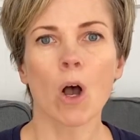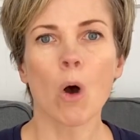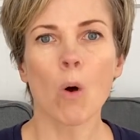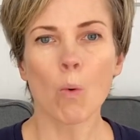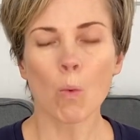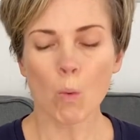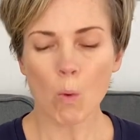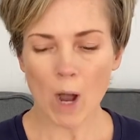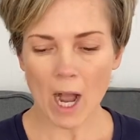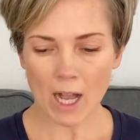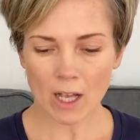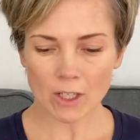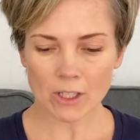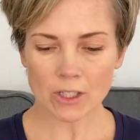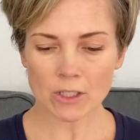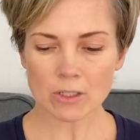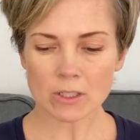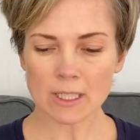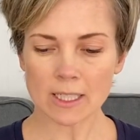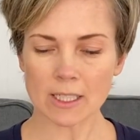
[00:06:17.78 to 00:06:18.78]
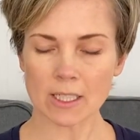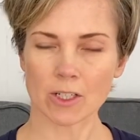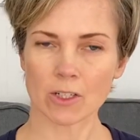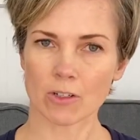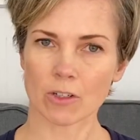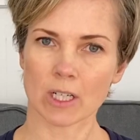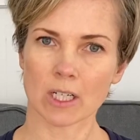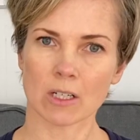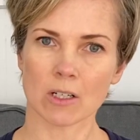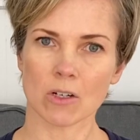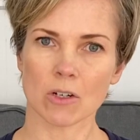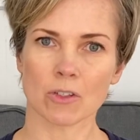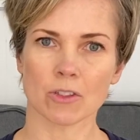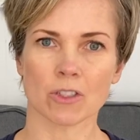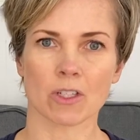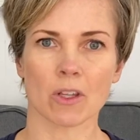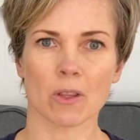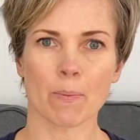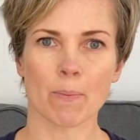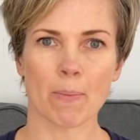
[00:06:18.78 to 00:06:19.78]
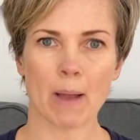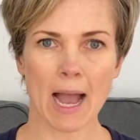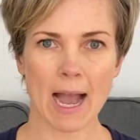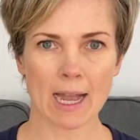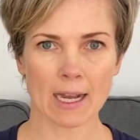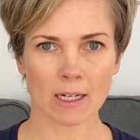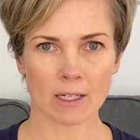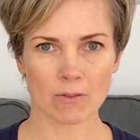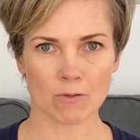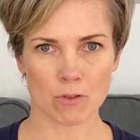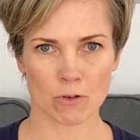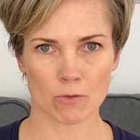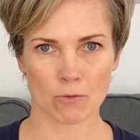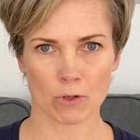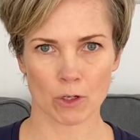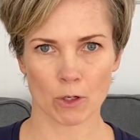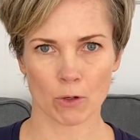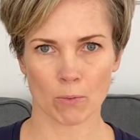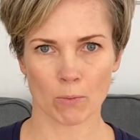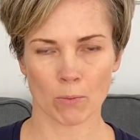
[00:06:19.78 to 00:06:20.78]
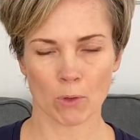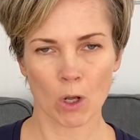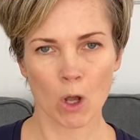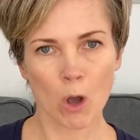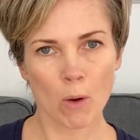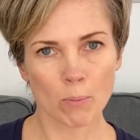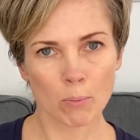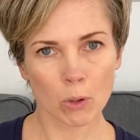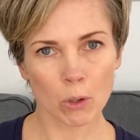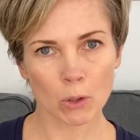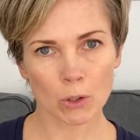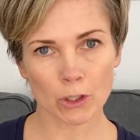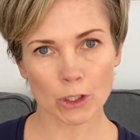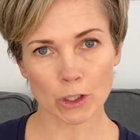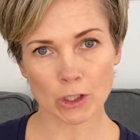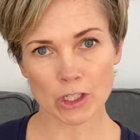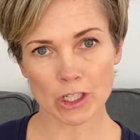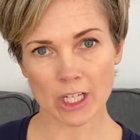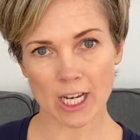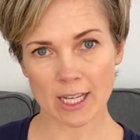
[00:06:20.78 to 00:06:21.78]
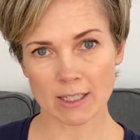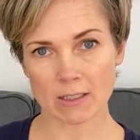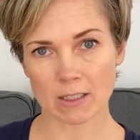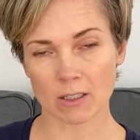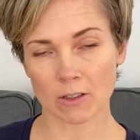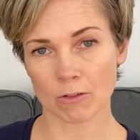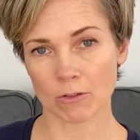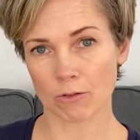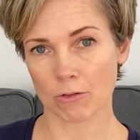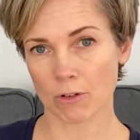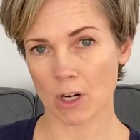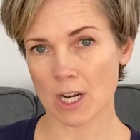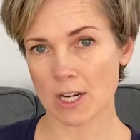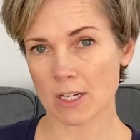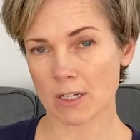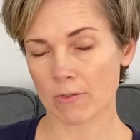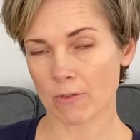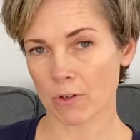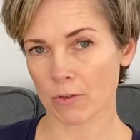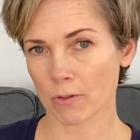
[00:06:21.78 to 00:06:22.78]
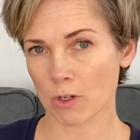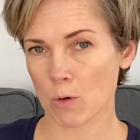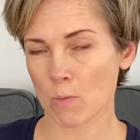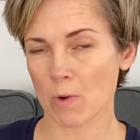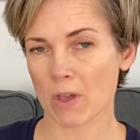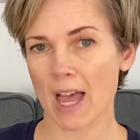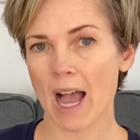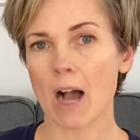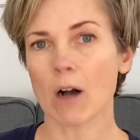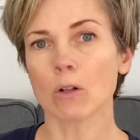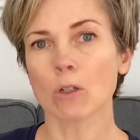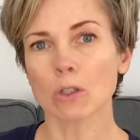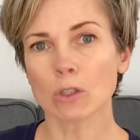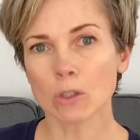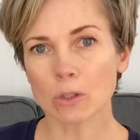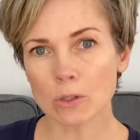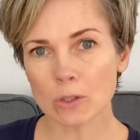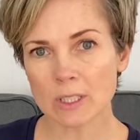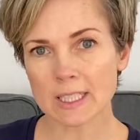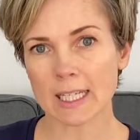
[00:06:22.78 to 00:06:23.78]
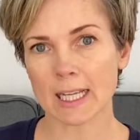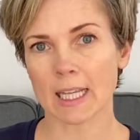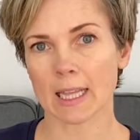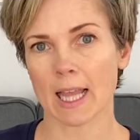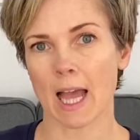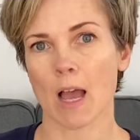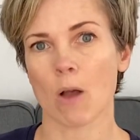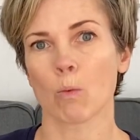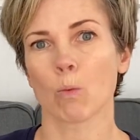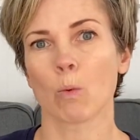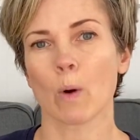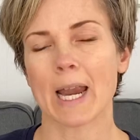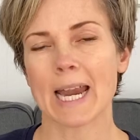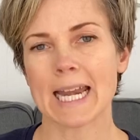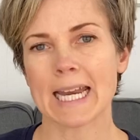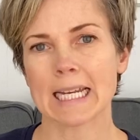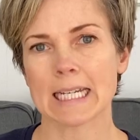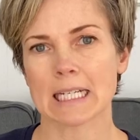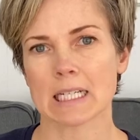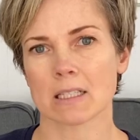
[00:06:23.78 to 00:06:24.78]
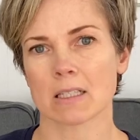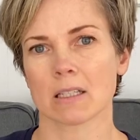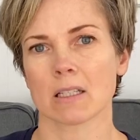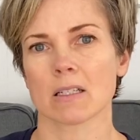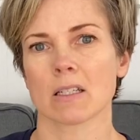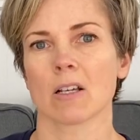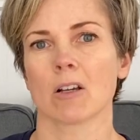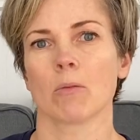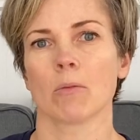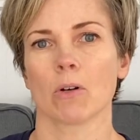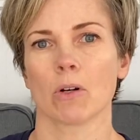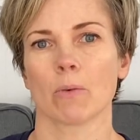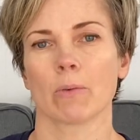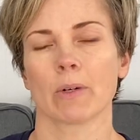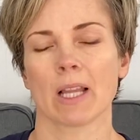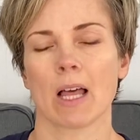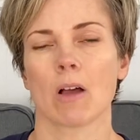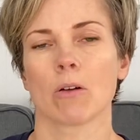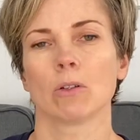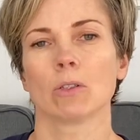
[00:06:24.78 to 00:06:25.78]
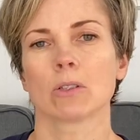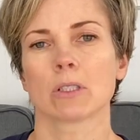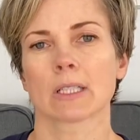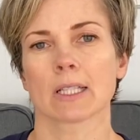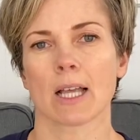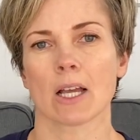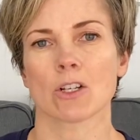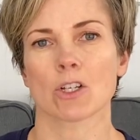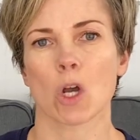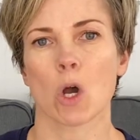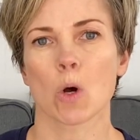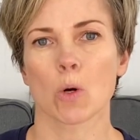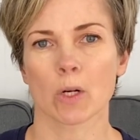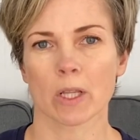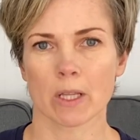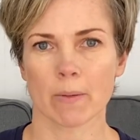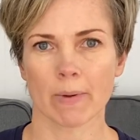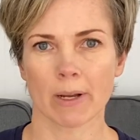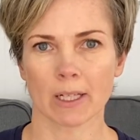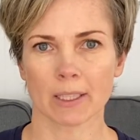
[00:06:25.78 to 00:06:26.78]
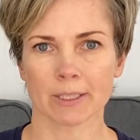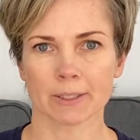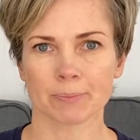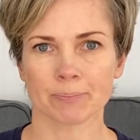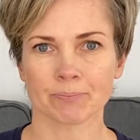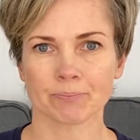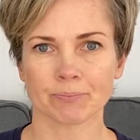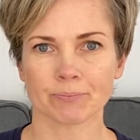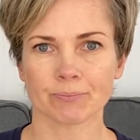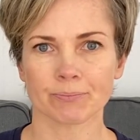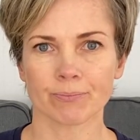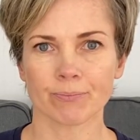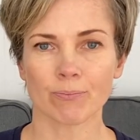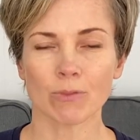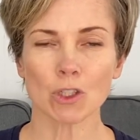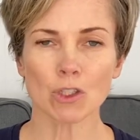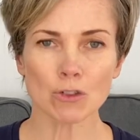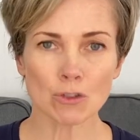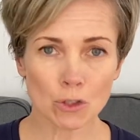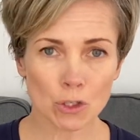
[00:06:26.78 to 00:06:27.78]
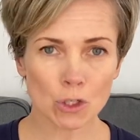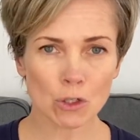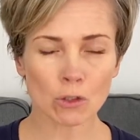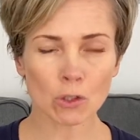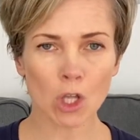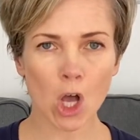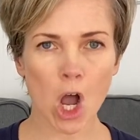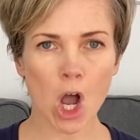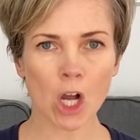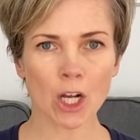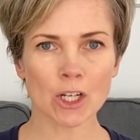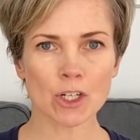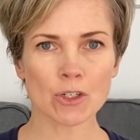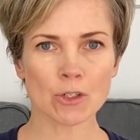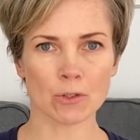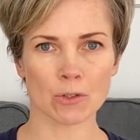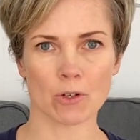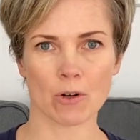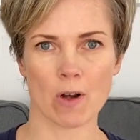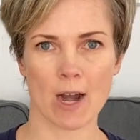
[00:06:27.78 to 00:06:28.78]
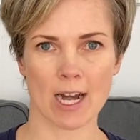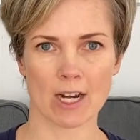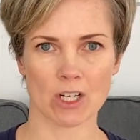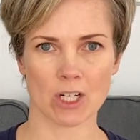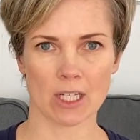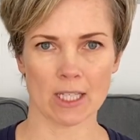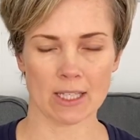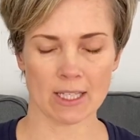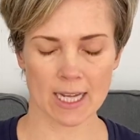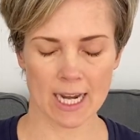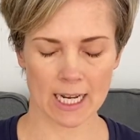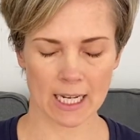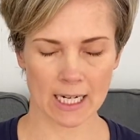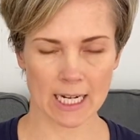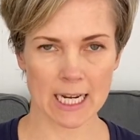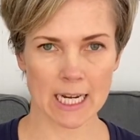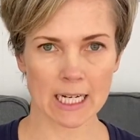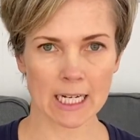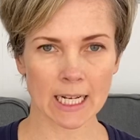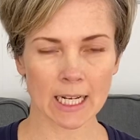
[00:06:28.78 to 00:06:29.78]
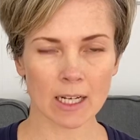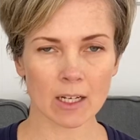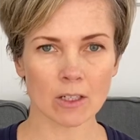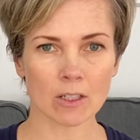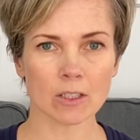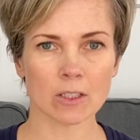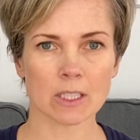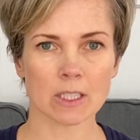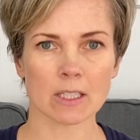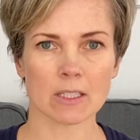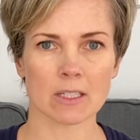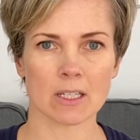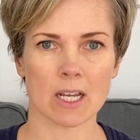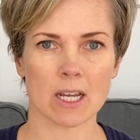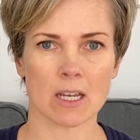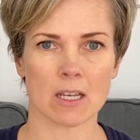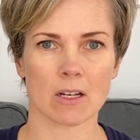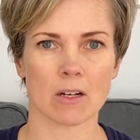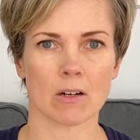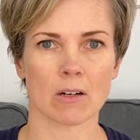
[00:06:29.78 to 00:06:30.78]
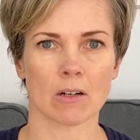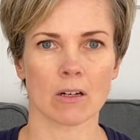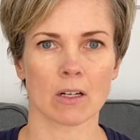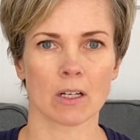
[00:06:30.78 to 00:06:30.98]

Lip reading: While you're sending your heels to the back of the room, pull your chest to the front of the room without losing that weightedness in the tailbone and without losing that tone in the belly. So you're long in two directions. Take an inhale to stay here.